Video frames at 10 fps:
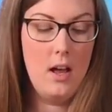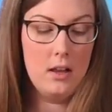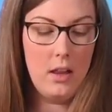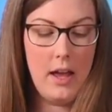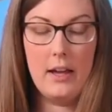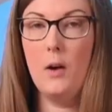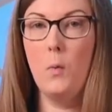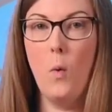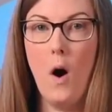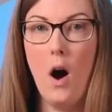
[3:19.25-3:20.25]
like a
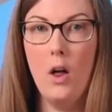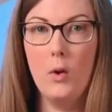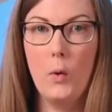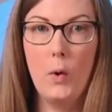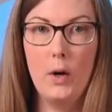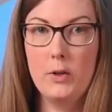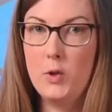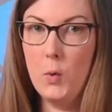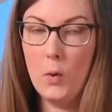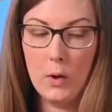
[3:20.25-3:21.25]
wall or
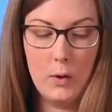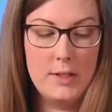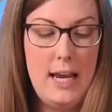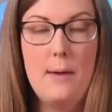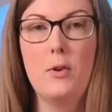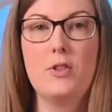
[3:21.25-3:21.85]
door or table.